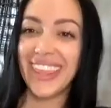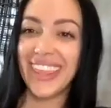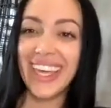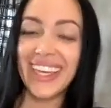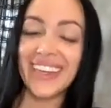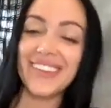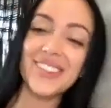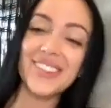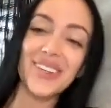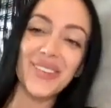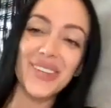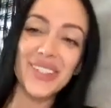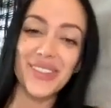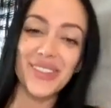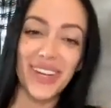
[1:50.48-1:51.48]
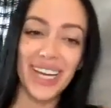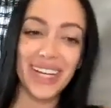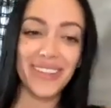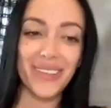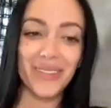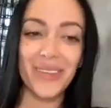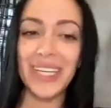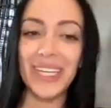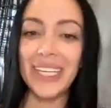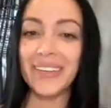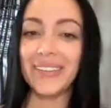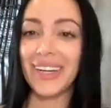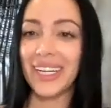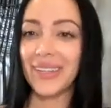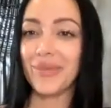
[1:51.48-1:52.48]
Thank you so much for having me,
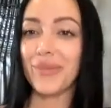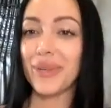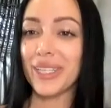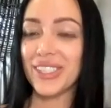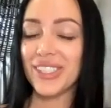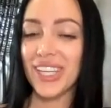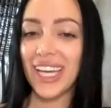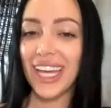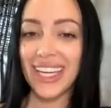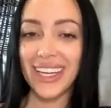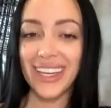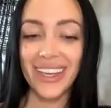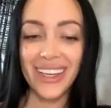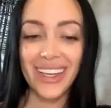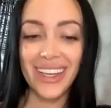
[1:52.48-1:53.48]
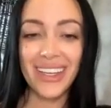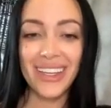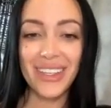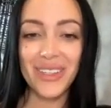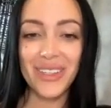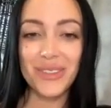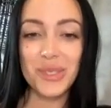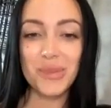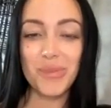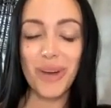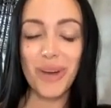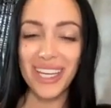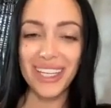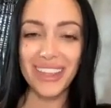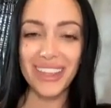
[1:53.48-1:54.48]
Eve. I appreciate you
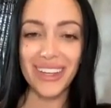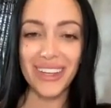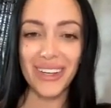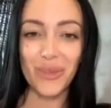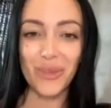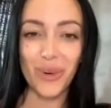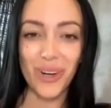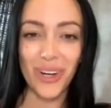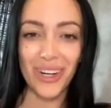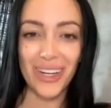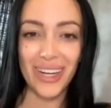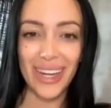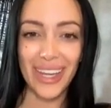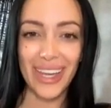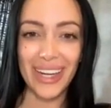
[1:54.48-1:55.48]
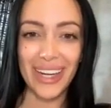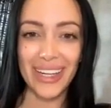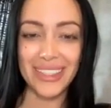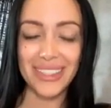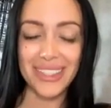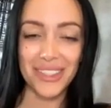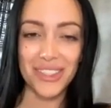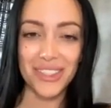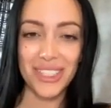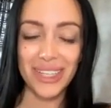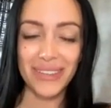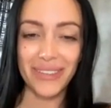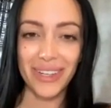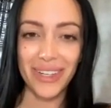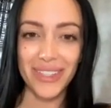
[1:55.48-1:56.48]
spreading the good word and getting such
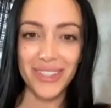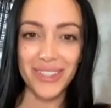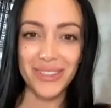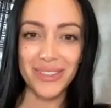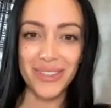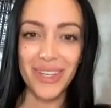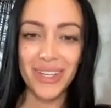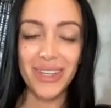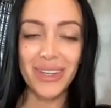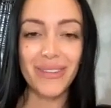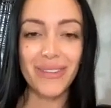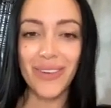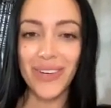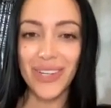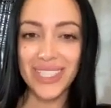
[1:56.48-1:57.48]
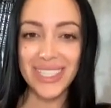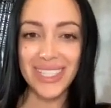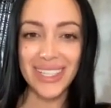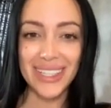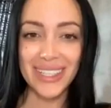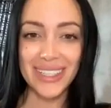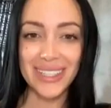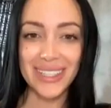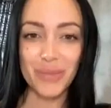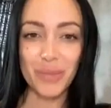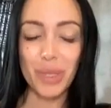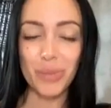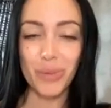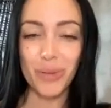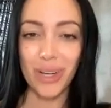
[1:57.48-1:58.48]
diverse voices and
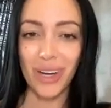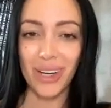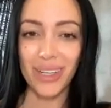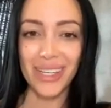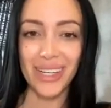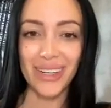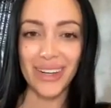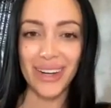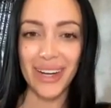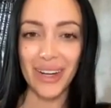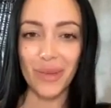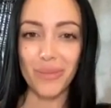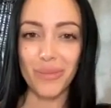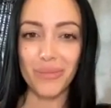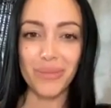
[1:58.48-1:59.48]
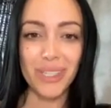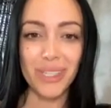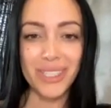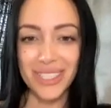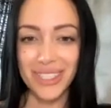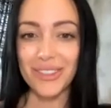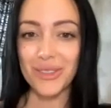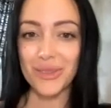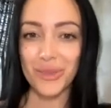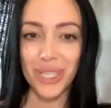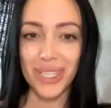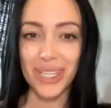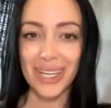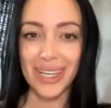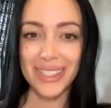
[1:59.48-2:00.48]
people on here to help listeners
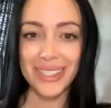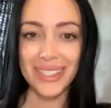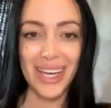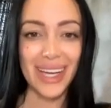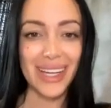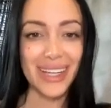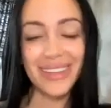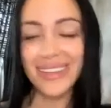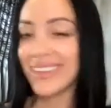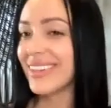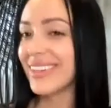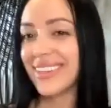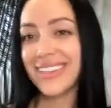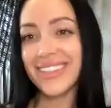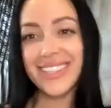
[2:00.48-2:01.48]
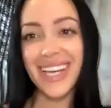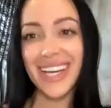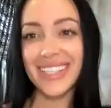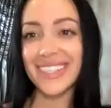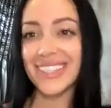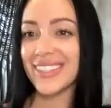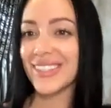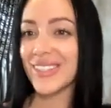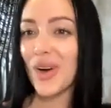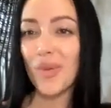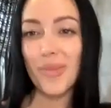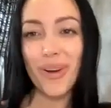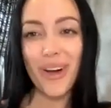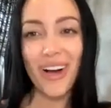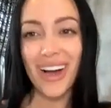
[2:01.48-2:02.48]
realize that sex is so
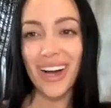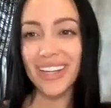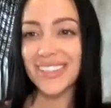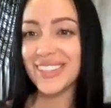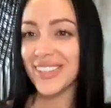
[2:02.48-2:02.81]
broad,